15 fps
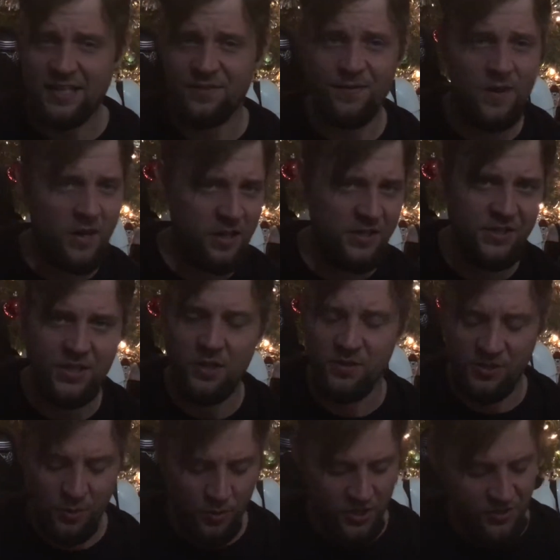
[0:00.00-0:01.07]
as far as
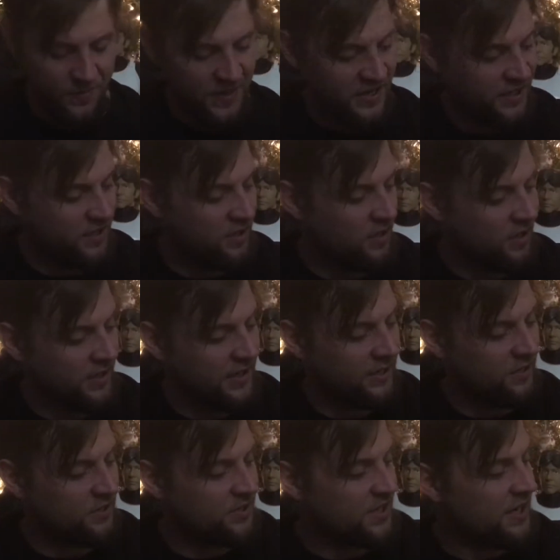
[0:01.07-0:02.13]
storage media and all that
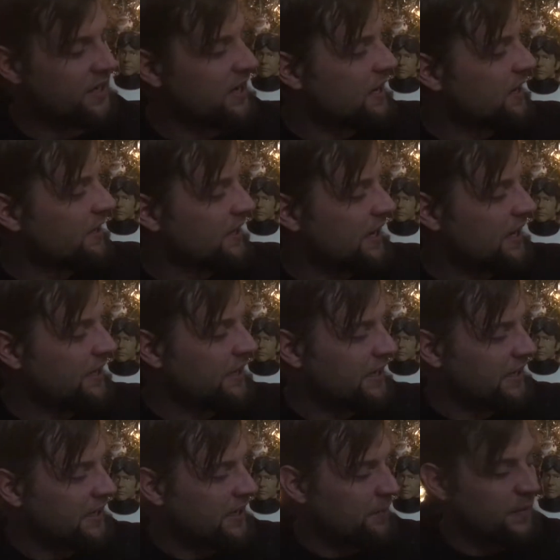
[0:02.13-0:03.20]
goes, I got
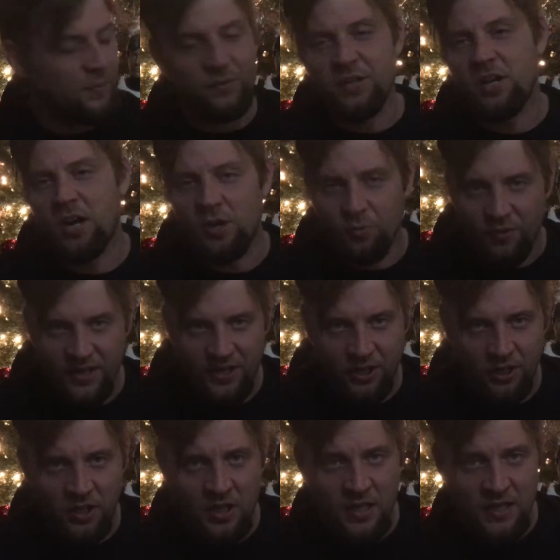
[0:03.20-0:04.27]
a memory card
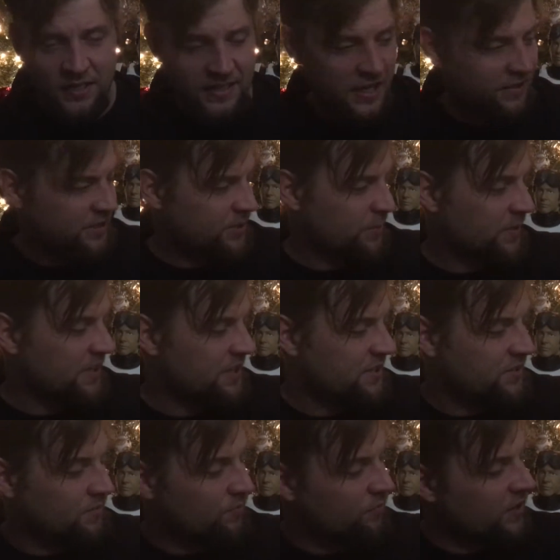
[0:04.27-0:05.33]
reader. Now this
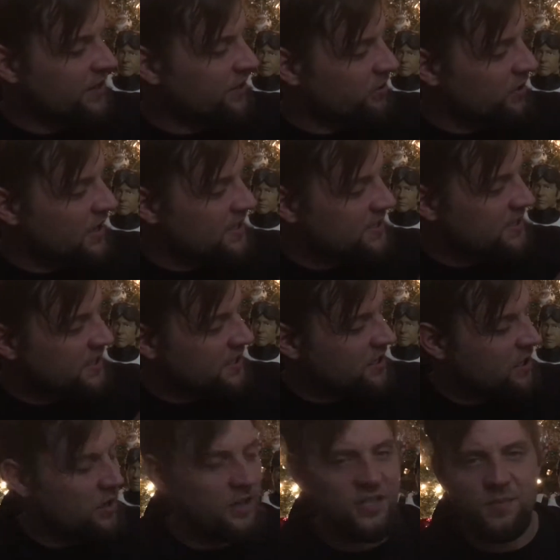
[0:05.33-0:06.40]
reads regular SD
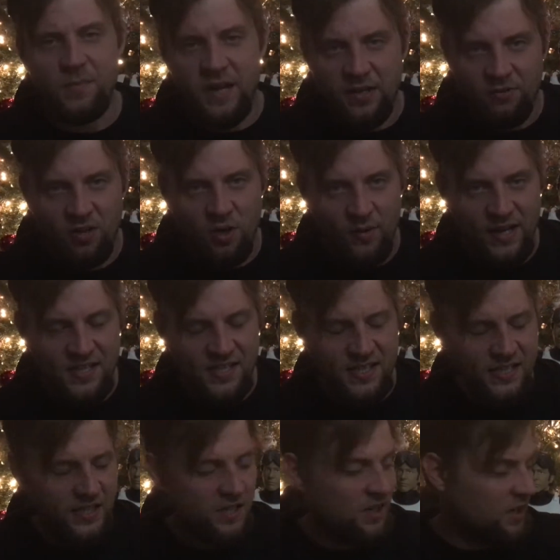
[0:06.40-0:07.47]
cards, micro
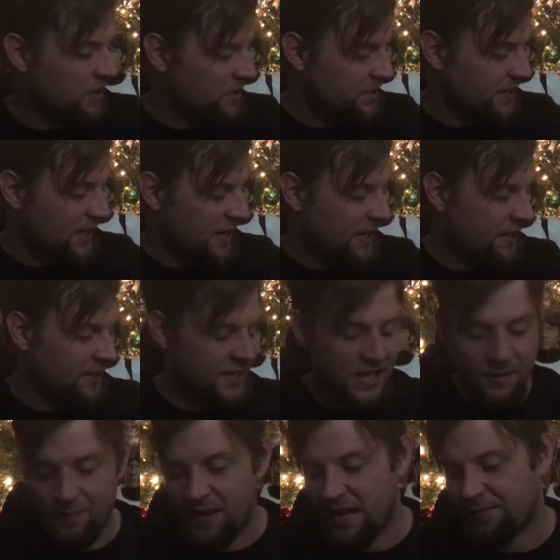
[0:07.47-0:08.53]
SD cards, and
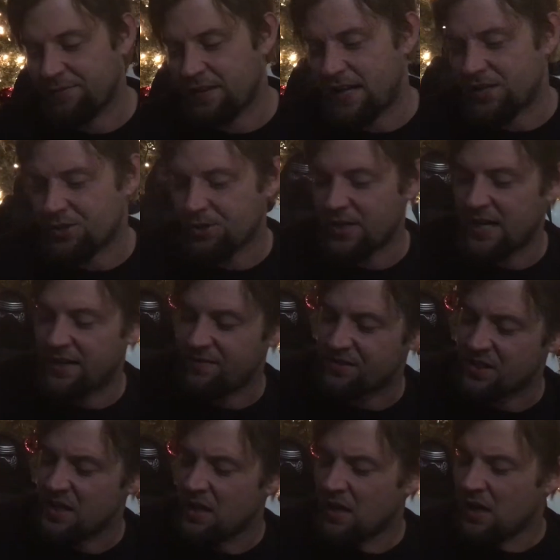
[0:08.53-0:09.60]
compact flash drives.
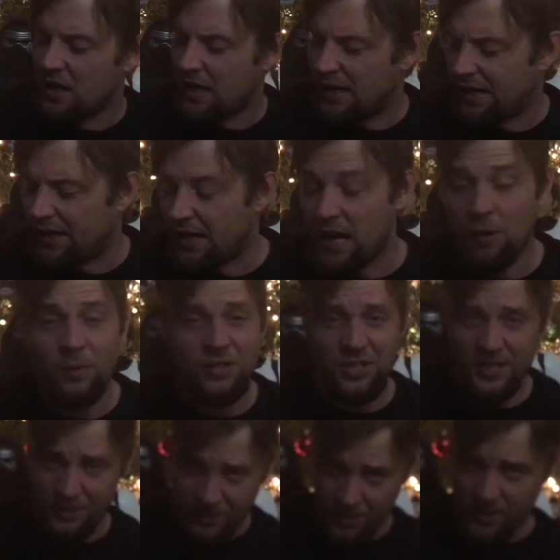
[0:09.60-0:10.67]
I wish I
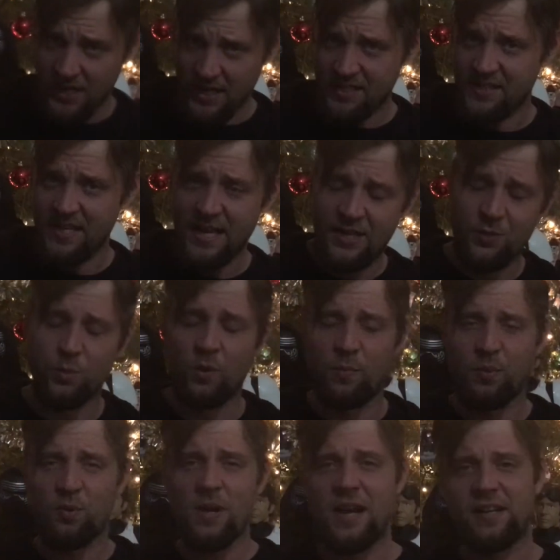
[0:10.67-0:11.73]
could show you guys the actual
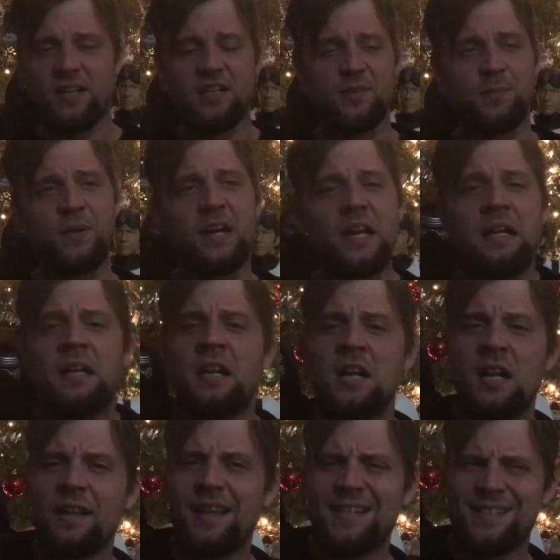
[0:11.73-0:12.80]
products, but
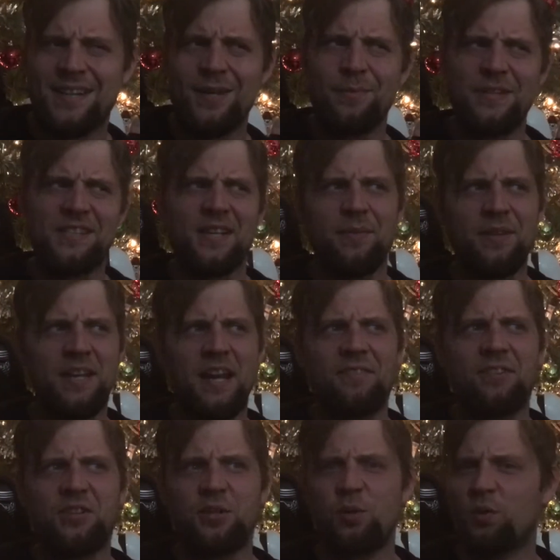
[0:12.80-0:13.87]
that's going to be something I have
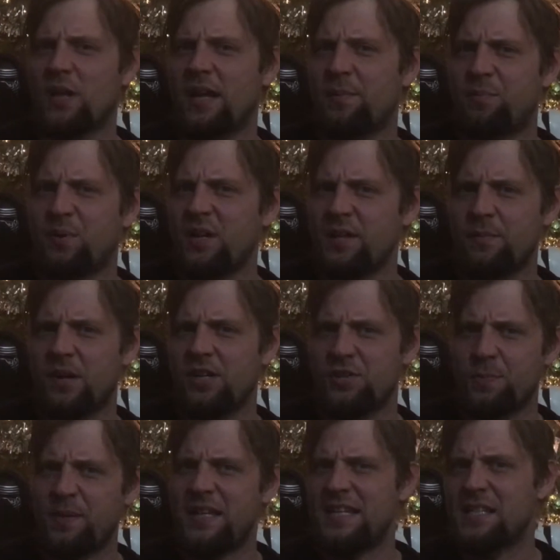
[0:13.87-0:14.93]
to do like pretty
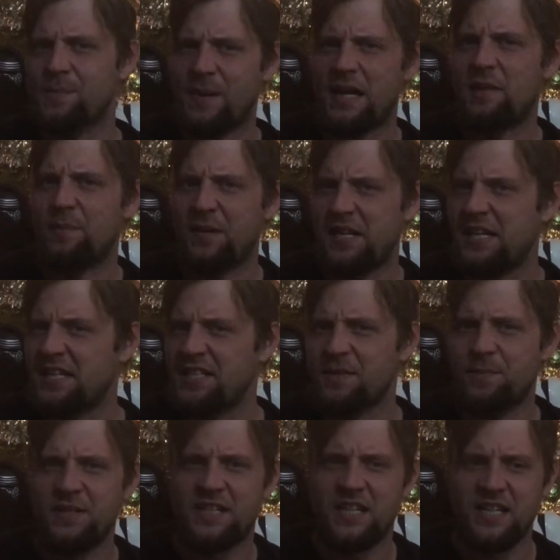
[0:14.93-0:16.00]
much piece by piece,
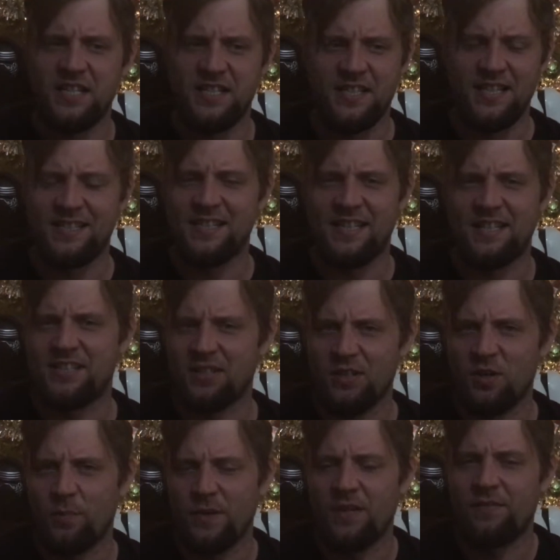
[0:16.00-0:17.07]
because it's a
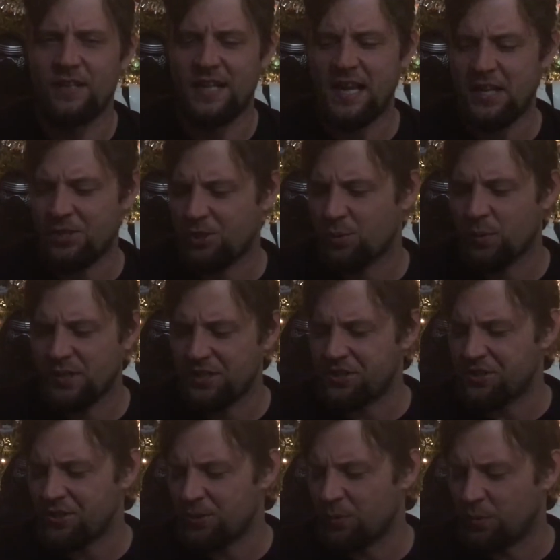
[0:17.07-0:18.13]
little bit of a
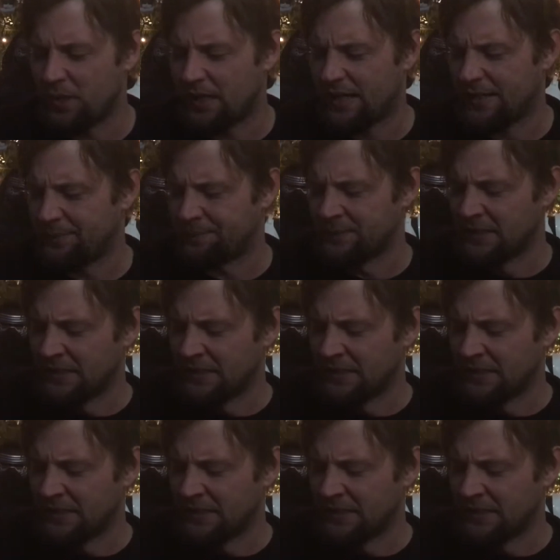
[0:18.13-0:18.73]
catch-22.